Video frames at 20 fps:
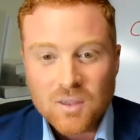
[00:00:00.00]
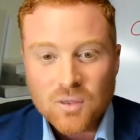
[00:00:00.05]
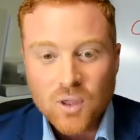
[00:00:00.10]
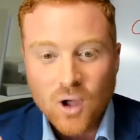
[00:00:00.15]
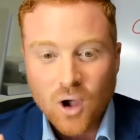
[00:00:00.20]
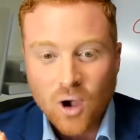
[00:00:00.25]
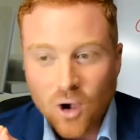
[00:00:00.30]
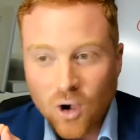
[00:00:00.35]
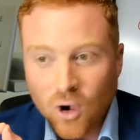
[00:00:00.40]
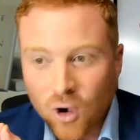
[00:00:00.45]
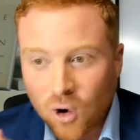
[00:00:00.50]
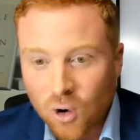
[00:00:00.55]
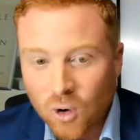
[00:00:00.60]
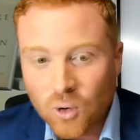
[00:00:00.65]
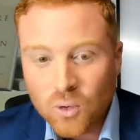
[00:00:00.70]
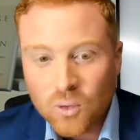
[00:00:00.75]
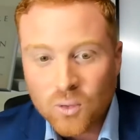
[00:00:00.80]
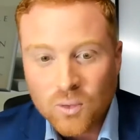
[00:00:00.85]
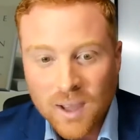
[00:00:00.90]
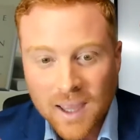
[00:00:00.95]
the
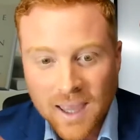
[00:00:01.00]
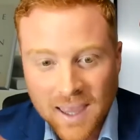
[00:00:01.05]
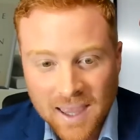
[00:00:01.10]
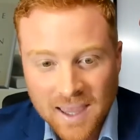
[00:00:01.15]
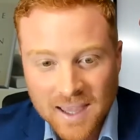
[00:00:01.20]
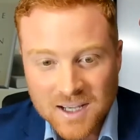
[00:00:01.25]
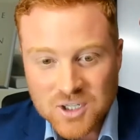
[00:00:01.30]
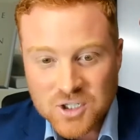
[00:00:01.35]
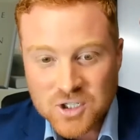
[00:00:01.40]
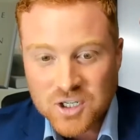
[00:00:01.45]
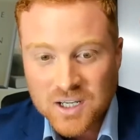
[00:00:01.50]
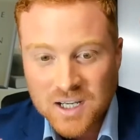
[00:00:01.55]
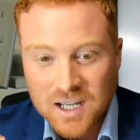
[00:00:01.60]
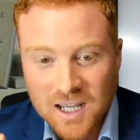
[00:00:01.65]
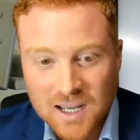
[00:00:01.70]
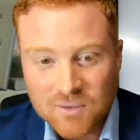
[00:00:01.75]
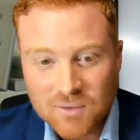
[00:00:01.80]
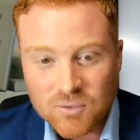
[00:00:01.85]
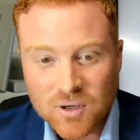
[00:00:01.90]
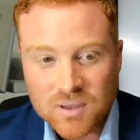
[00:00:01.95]
whole action,
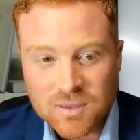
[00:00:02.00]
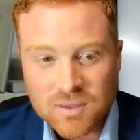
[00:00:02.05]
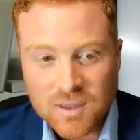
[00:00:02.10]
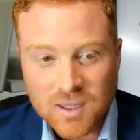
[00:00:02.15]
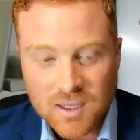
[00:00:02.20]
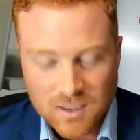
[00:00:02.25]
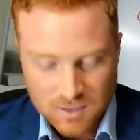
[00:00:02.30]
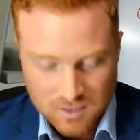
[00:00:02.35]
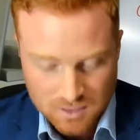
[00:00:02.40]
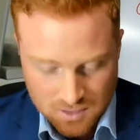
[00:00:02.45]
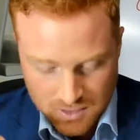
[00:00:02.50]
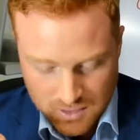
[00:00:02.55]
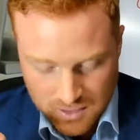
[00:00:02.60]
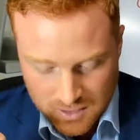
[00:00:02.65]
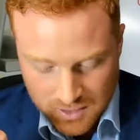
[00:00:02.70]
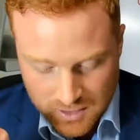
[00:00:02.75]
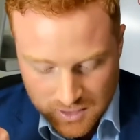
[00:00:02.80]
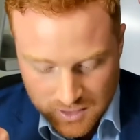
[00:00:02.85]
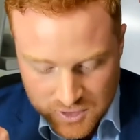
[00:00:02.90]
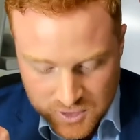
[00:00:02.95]
everything
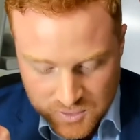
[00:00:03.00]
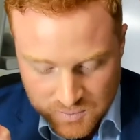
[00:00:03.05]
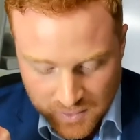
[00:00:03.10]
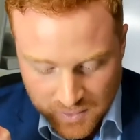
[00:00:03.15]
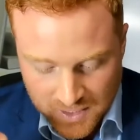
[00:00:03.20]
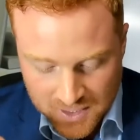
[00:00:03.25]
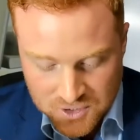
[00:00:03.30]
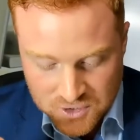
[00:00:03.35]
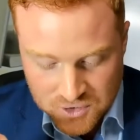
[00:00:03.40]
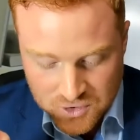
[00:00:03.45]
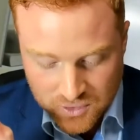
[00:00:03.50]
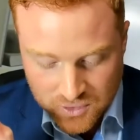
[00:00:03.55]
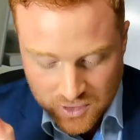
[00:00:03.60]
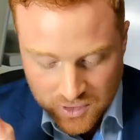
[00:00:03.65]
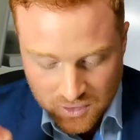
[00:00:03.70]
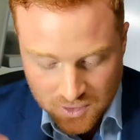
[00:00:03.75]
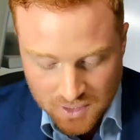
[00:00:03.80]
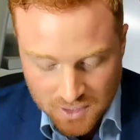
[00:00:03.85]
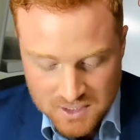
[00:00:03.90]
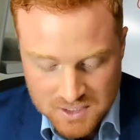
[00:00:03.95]
is based on an
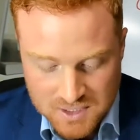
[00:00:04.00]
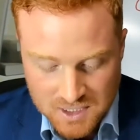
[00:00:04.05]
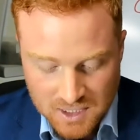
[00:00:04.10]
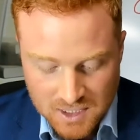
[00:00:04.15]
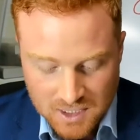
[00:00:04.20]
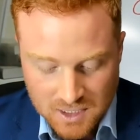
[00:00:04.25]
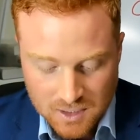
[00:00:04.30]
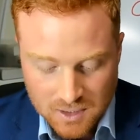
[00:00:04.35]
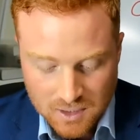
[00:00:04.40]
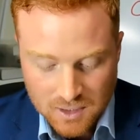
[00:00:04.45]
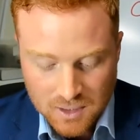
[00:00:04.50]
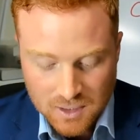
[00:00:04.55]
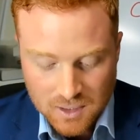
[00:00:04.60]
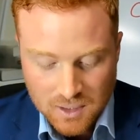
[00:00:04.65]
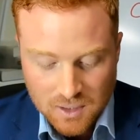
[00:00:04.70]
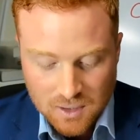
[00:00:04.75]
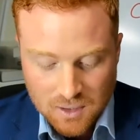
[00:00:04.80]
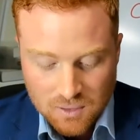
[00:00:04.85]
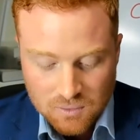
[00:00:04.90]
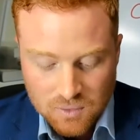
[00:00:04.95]
idea
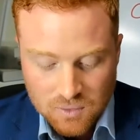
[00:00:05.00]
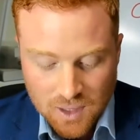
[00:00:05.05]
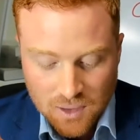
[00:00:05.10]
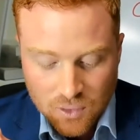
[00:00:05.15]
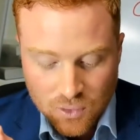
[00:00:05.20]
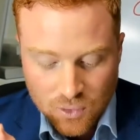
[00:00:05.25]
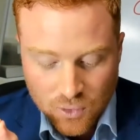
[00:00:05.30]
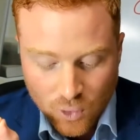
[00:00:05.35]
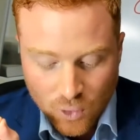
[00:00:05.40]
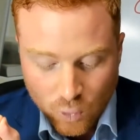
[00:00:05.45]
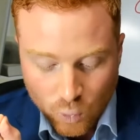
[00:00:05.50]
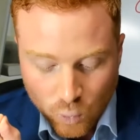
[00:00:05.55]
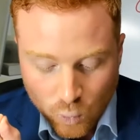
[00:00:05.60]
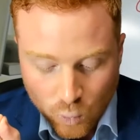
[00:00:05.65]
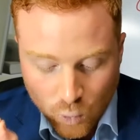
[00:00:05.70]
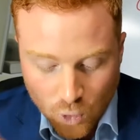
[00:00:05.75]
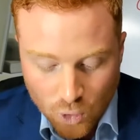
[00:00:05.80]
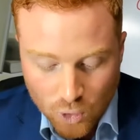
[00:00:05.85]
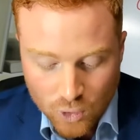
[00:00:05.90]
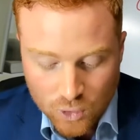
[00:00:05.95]
that the
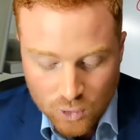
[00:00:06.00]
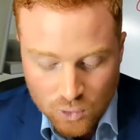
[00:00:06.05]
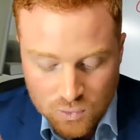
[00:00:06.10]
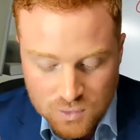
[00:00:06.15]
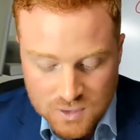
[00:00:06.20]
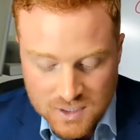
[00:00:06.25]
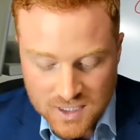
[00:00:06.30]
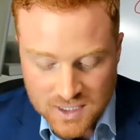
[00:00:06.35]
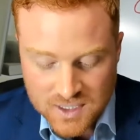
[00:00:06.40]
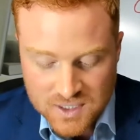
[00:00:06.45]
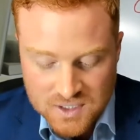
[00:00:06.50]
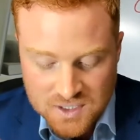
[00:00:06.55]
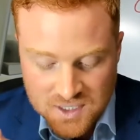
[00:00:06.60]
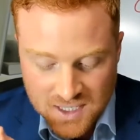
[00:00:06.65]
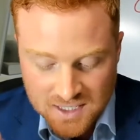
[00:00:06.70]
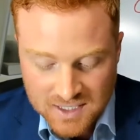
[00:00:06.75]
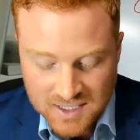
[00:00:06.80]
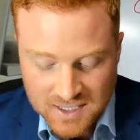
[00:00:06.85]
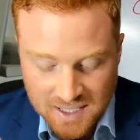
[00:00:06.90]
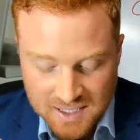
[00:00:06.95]
world is
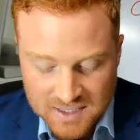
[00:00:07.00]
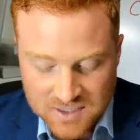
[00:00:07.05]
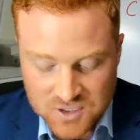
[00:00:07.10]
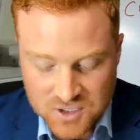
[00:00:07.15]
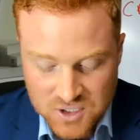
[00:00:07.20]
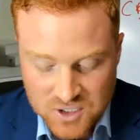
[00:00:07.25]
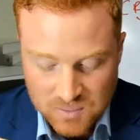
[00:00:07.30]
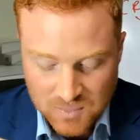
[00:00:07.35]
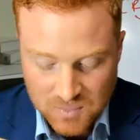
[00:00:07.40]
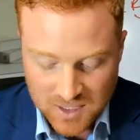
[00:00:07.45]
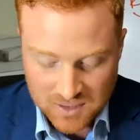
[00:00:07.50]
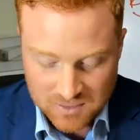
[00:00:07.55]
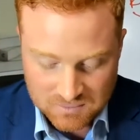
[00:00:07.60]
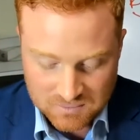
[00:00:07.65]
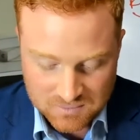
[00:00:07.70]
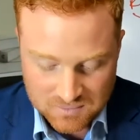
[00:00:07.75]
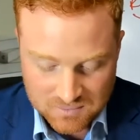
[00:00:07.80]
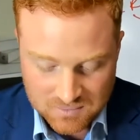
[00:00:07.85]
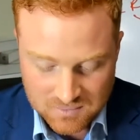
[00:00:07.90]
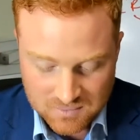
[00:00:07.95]
against me
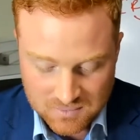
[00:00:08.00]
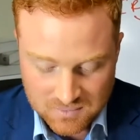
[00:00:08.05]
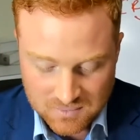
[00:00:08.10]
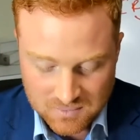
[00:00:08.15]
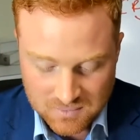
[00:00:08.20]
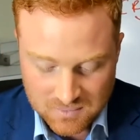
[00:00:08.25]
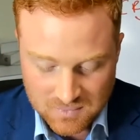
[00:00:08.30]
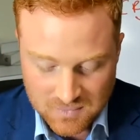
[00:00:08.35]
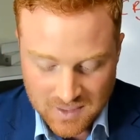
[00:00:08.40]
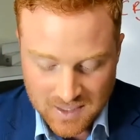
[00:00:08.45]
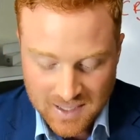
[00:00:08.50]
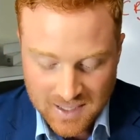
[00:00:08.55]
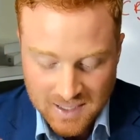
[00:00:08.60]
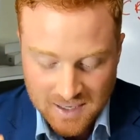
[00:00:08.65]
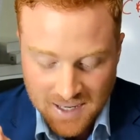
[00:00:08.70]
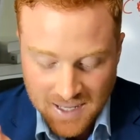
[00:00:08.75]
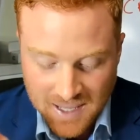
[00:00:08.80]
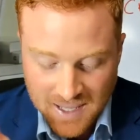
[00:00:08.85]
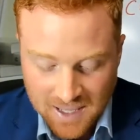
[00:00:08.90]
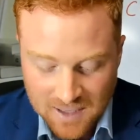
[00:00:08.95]
and
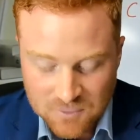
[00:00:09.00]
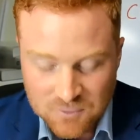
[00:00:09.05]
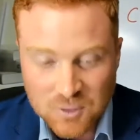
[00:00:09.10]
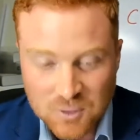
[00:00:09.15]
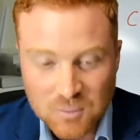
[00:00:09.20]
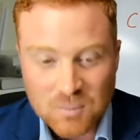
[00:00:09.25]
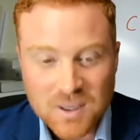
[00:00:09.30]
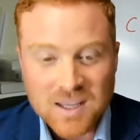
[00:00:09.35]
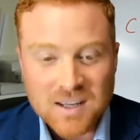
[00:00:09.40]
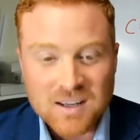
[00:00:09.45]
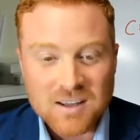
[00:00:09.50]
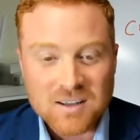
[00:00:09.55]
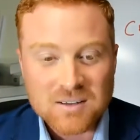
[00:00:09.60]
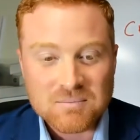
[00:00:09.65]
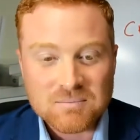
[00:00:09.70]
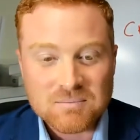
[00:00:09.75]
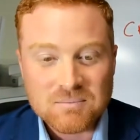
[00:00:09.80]
I have to beat it.